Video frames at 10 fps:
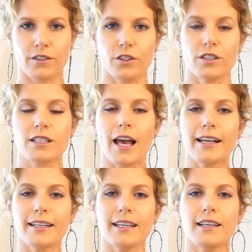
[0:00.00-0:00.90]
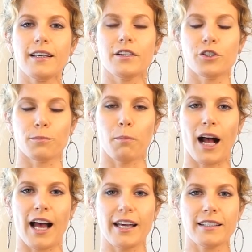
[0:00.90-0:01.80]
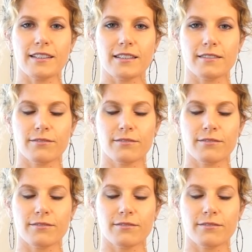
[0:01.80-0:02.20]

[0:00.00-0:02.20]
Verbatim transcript: your psyche, in your mind.